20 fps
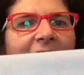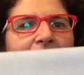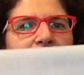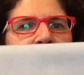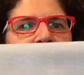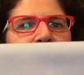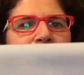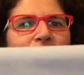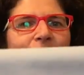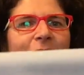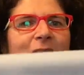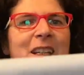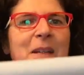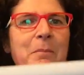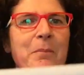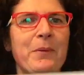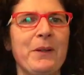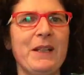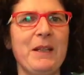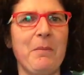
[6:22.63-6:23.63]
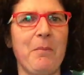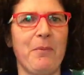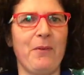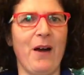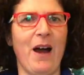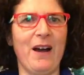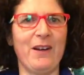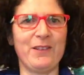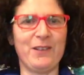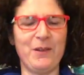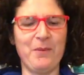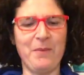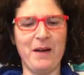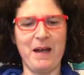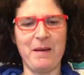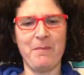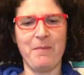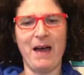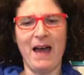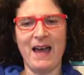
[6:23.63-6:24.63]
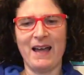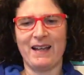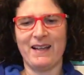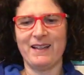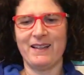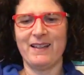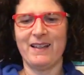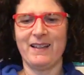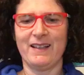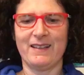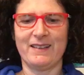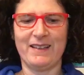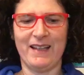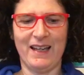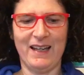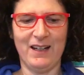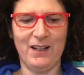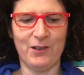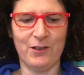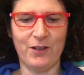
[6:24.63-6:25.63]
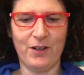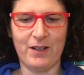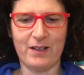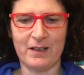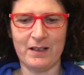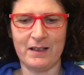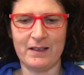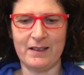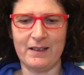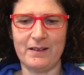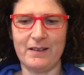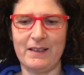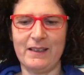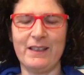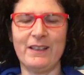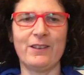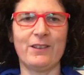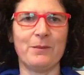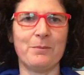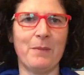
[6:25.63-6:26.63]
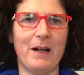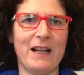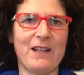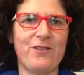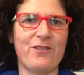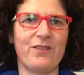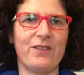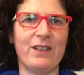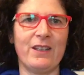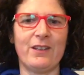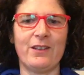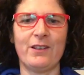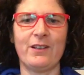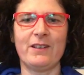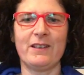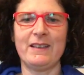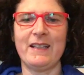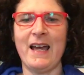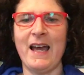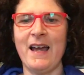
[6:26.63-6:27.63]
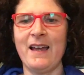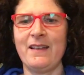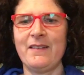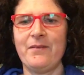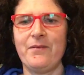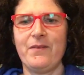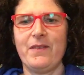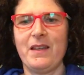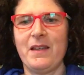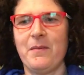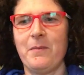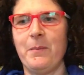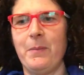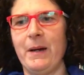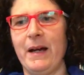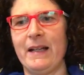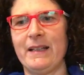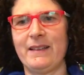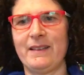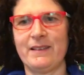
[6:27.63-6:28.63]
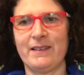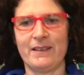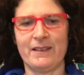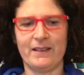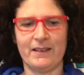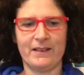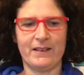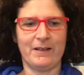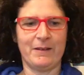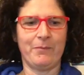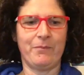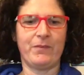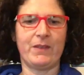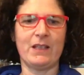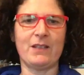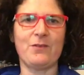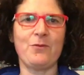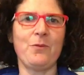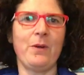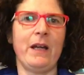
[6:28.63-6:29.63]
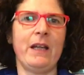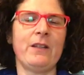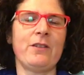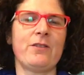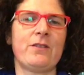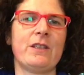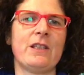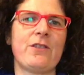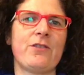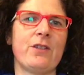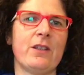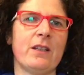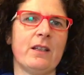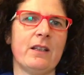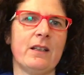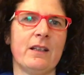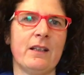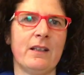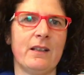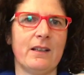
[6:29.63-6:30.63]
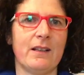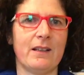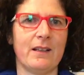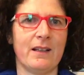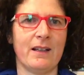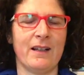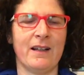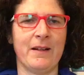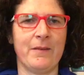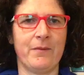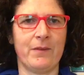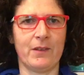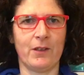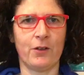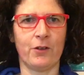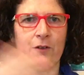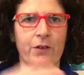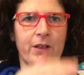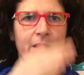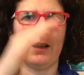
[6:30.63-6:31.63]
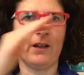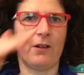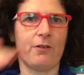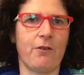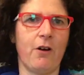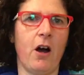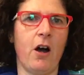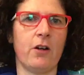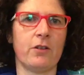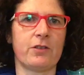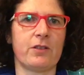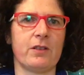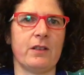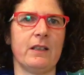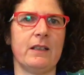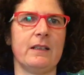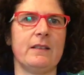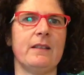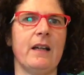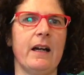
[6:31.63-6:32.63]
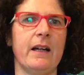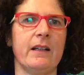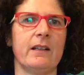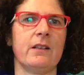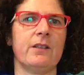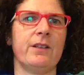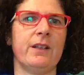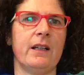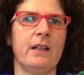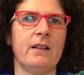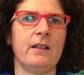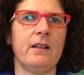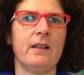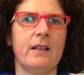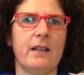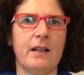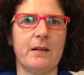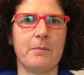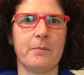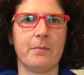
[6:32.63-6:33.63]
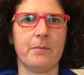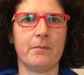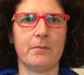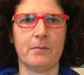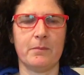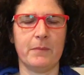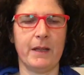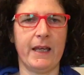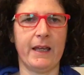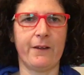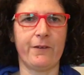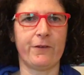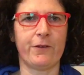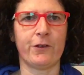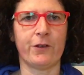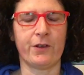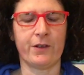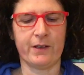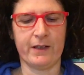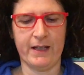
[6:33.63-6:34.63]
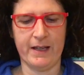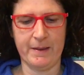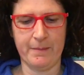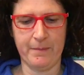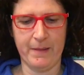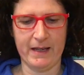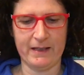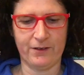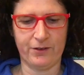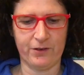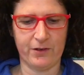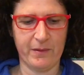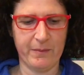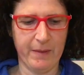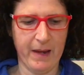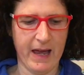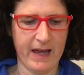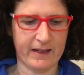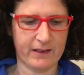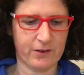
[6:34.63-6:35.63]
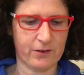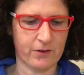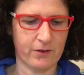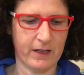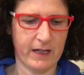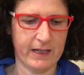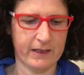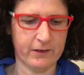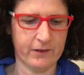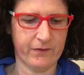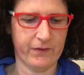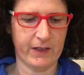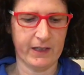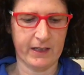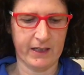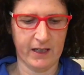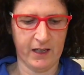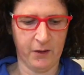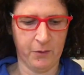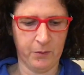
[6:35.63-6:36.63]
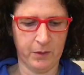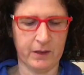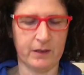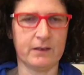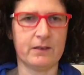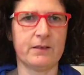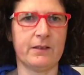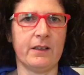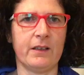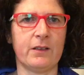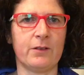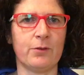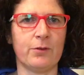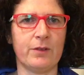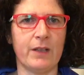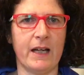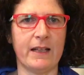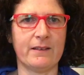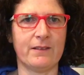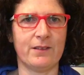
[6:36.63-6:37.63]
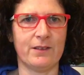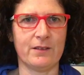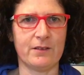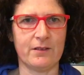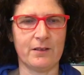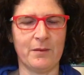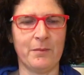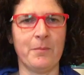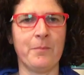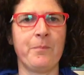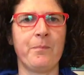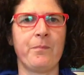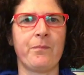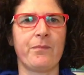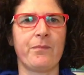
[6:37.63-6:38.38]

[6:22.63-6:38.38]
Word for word: I'm usually pretty proud of my back. They look uh, neat, much neater than that. But uh, uh, this way of stitching, uh, uh, going across in a diagonal, make for a messier back. So I don't think I will stick to that system.